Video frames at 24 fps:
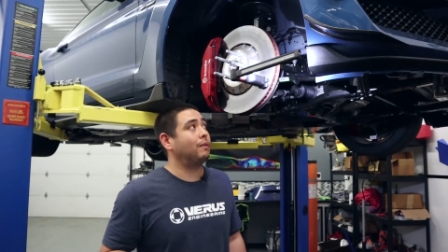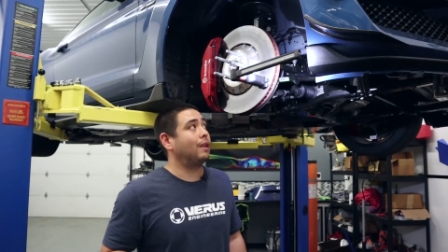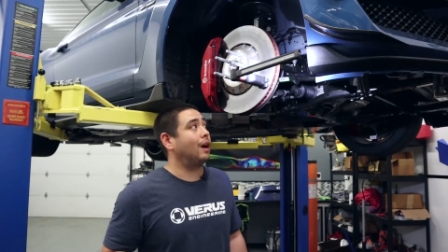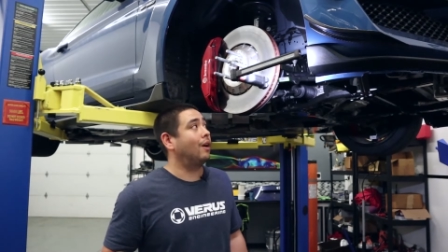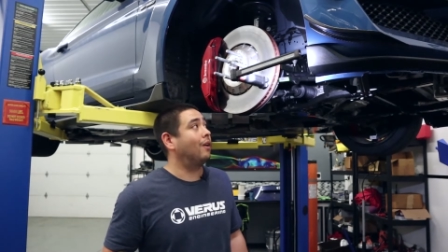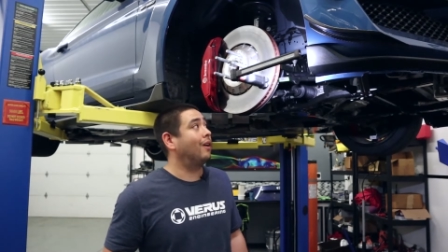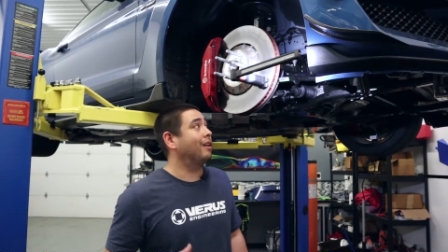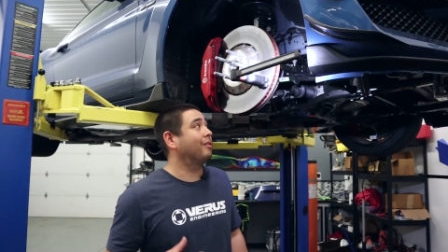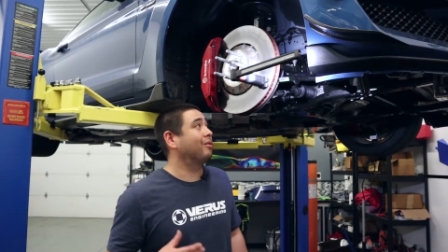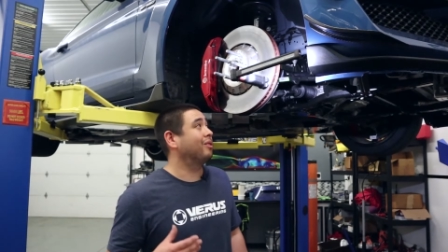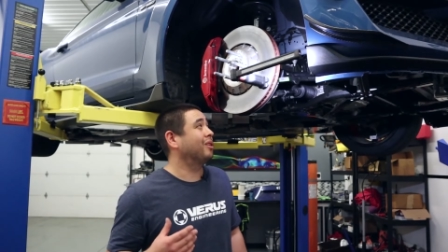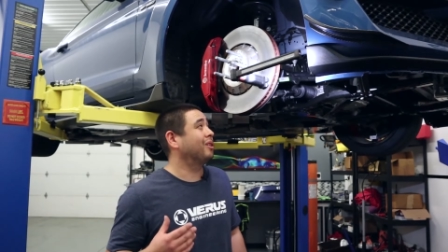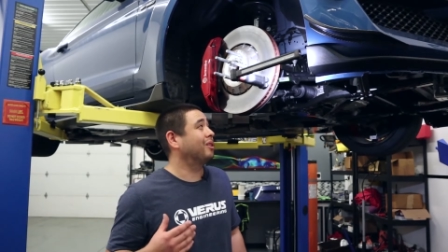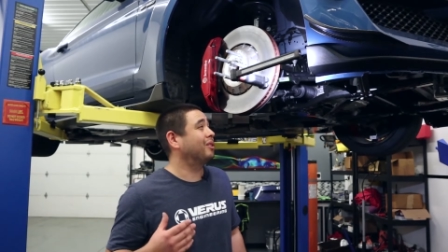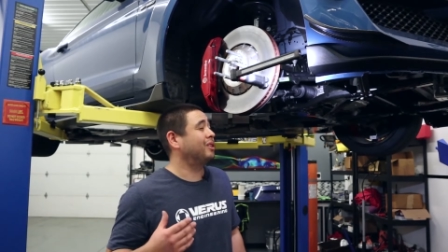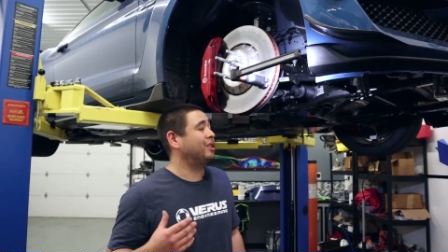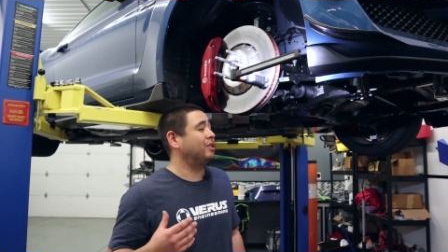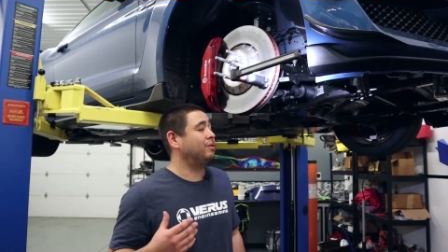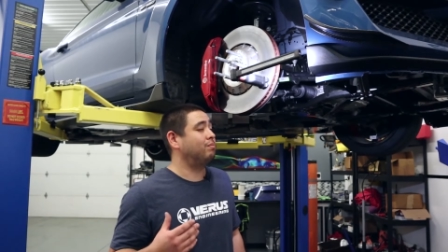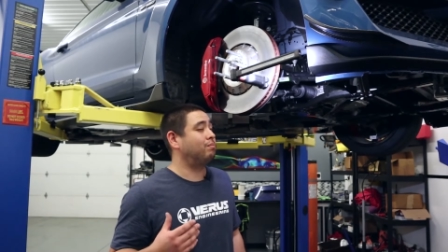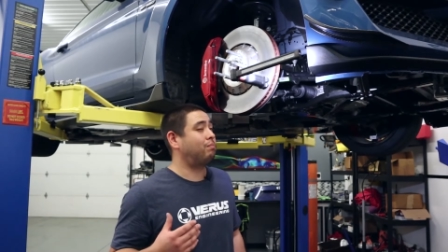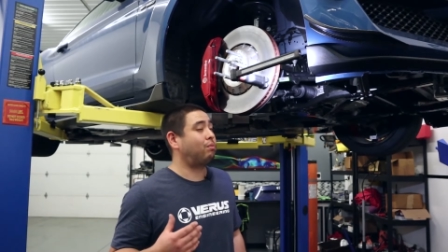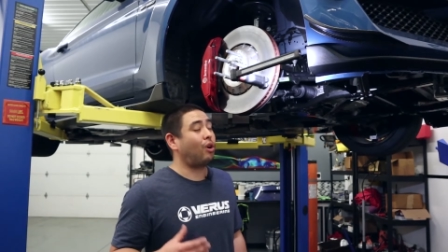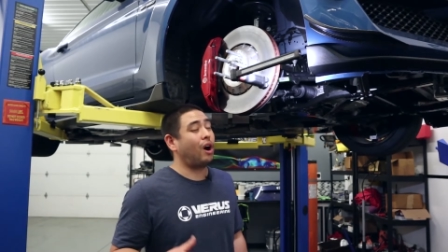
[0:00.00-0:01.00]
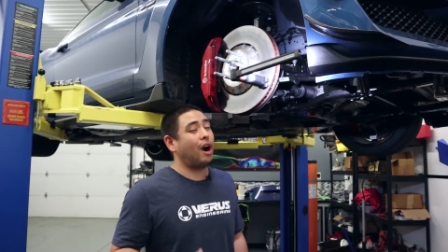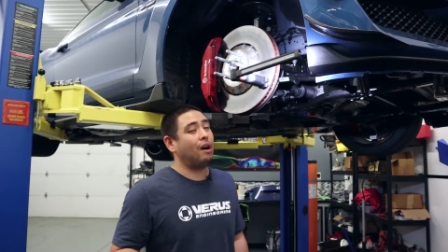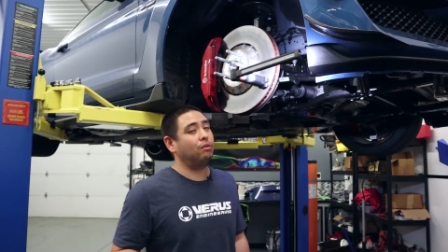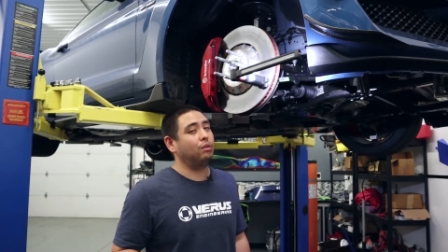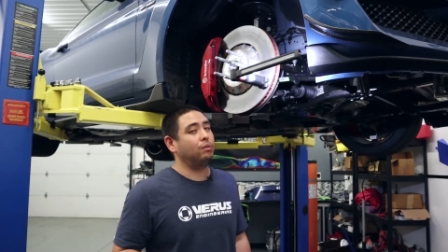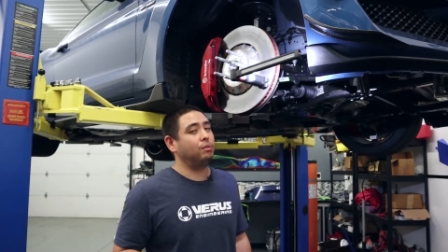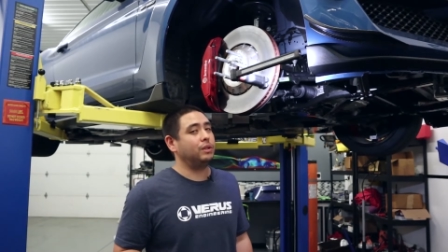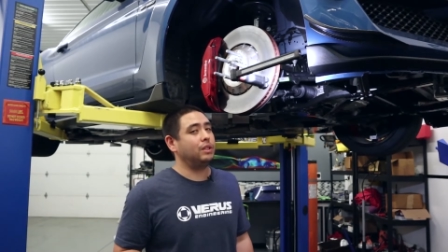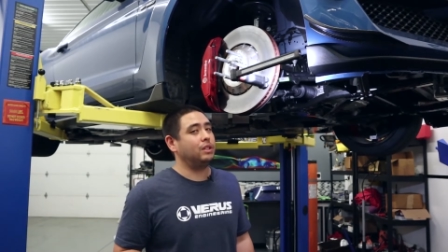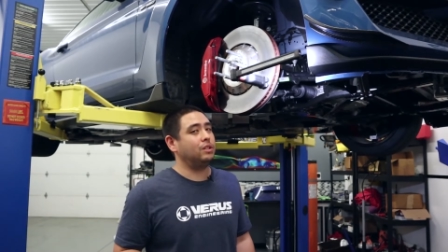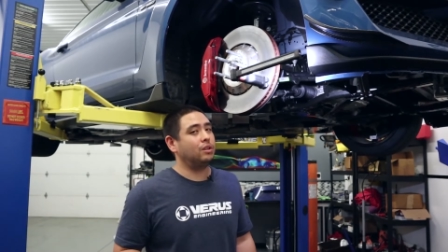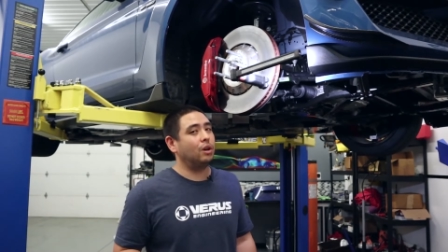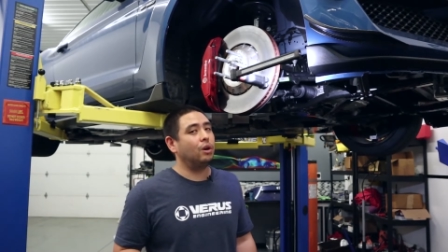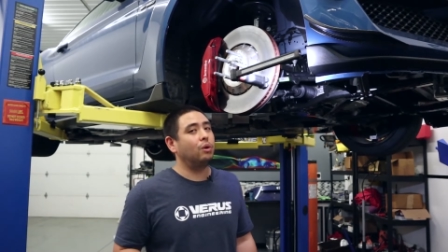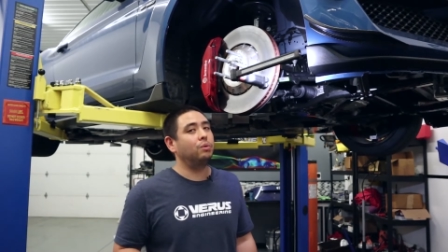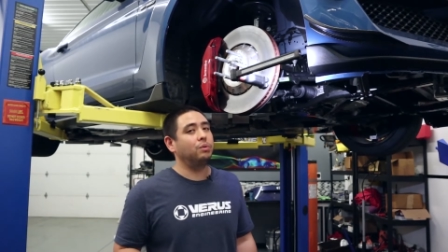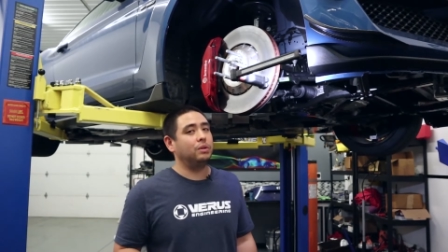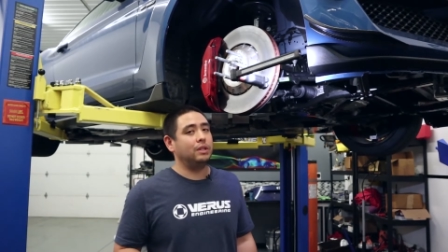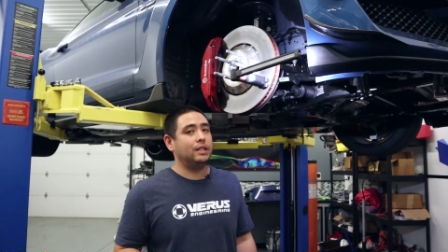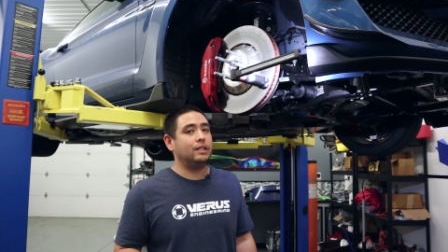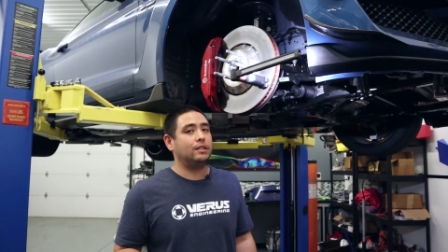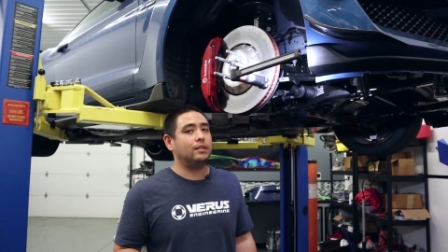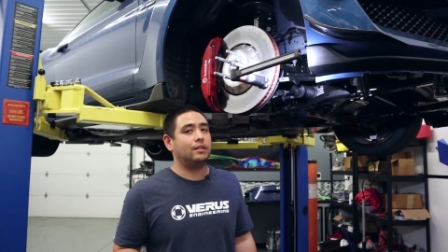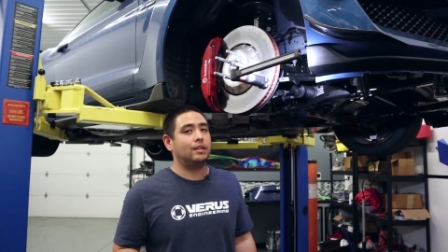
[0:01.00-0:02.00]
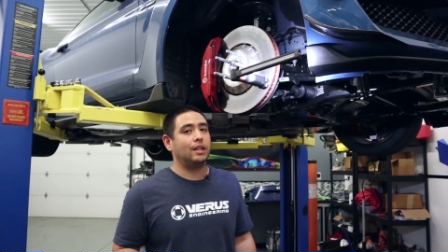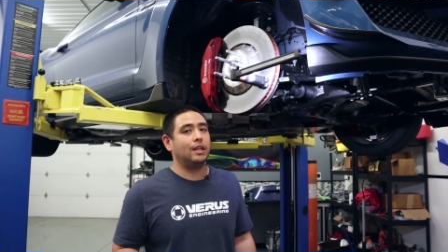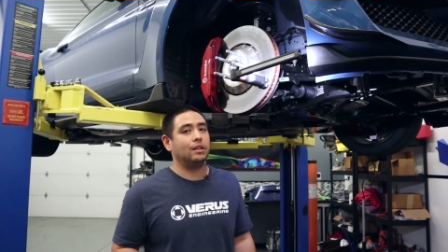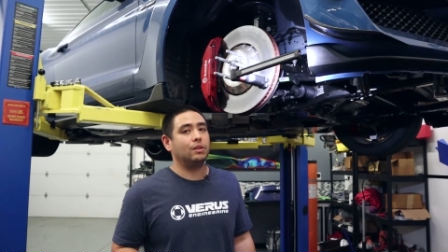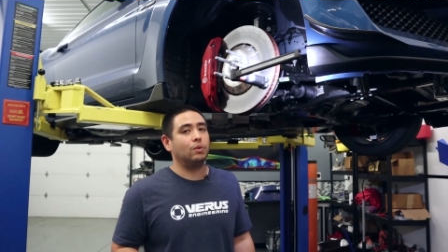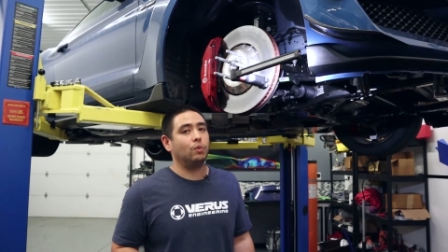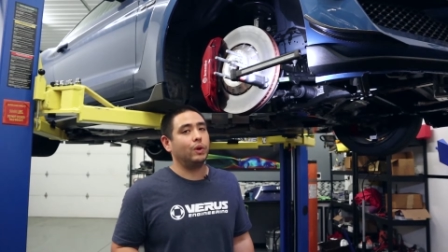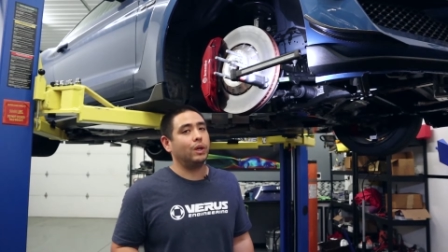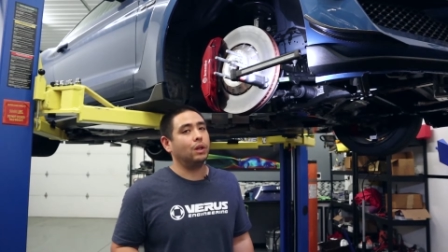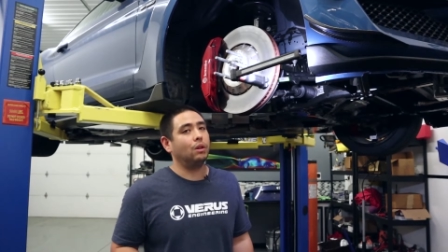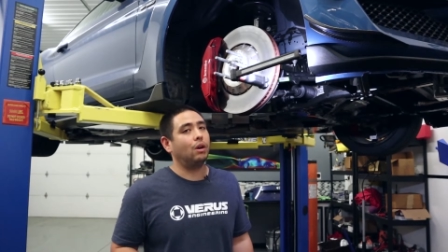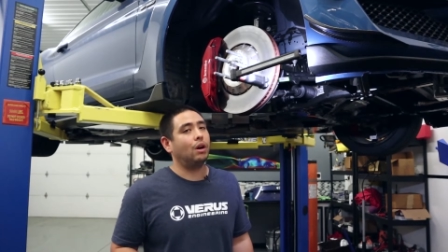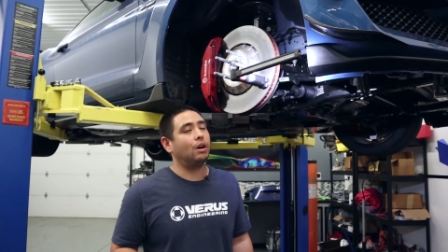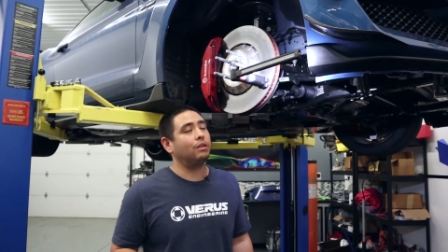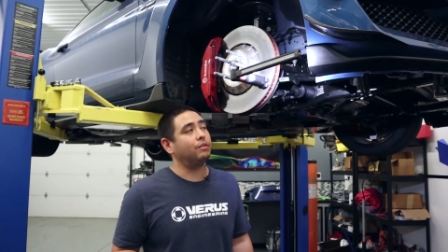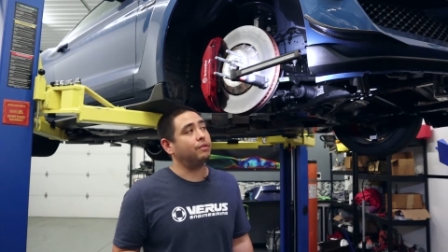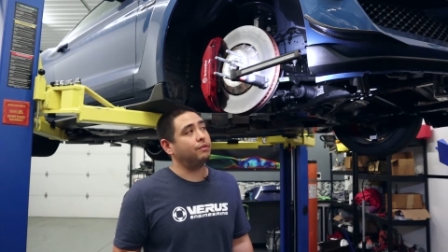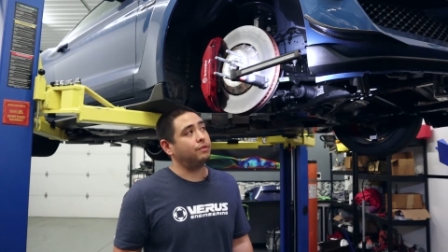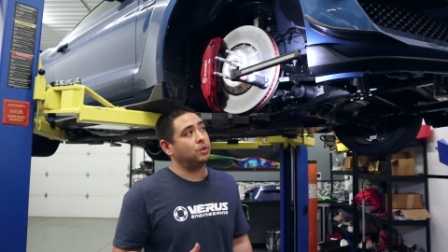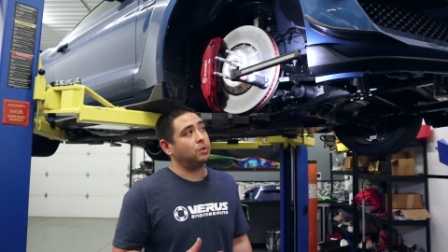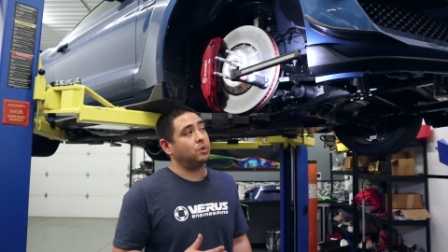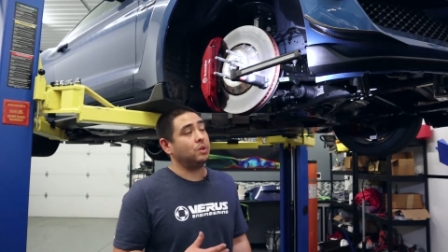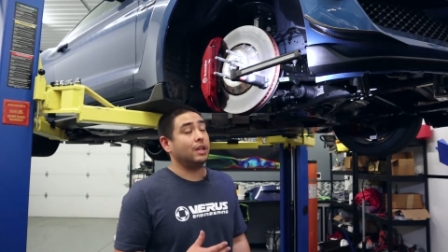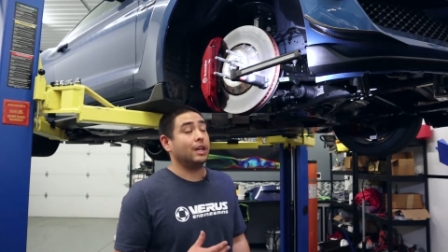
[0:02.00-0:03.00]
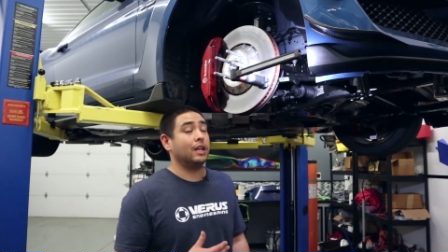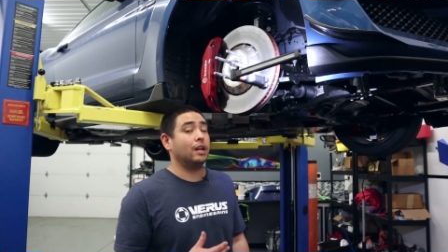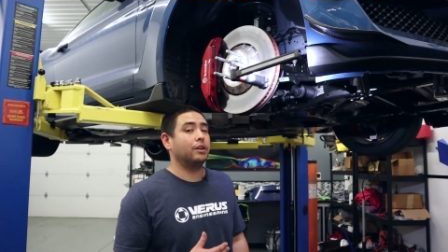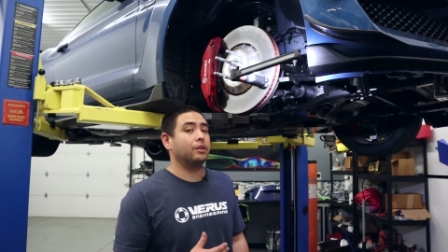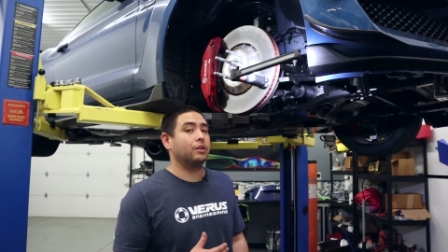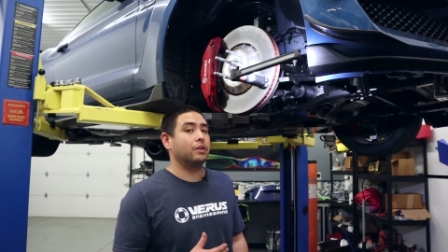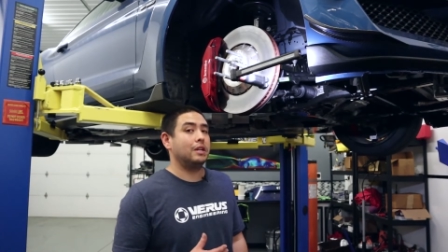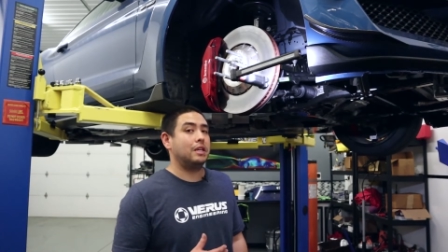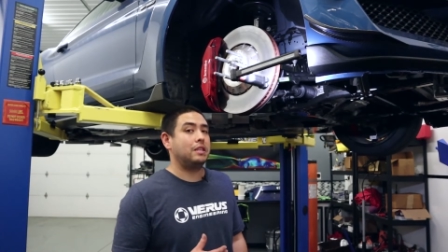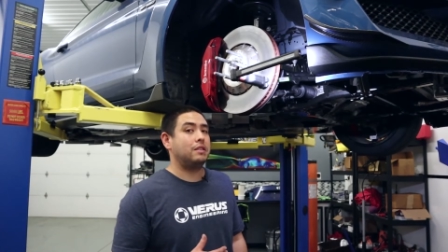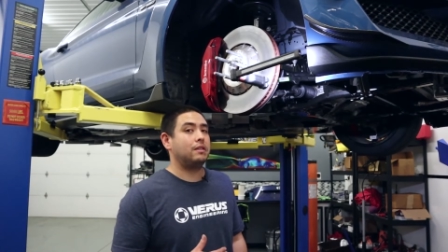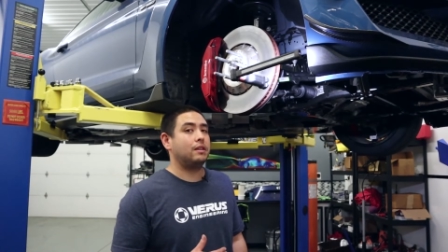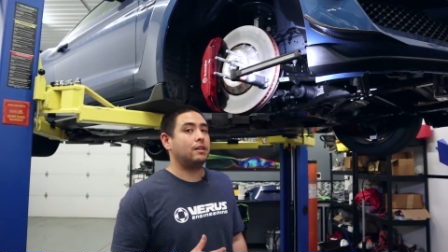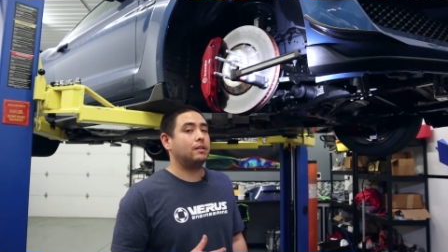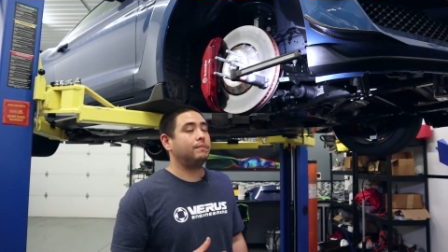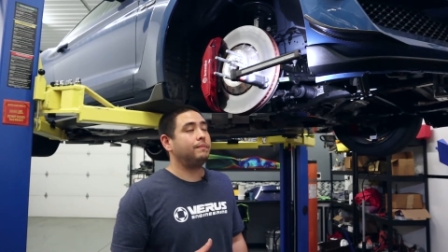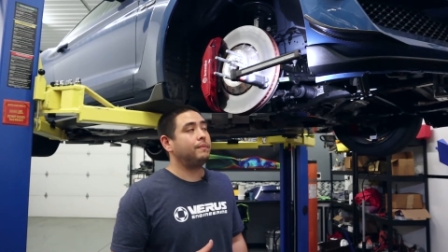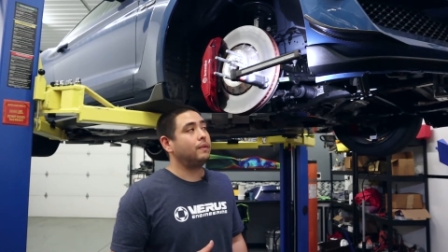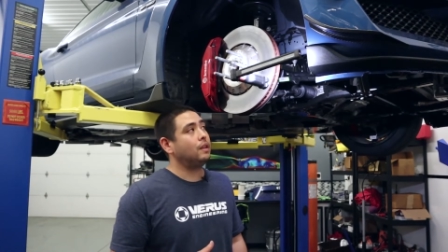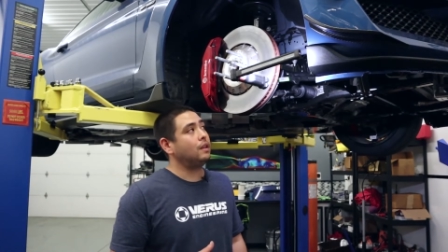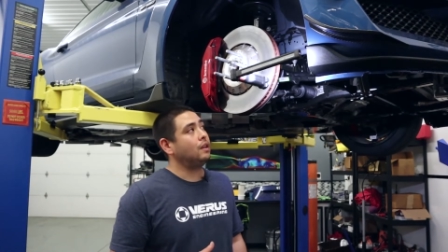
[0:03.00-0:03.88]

However, you probably don't need to take the wheel off if you can get underneath it.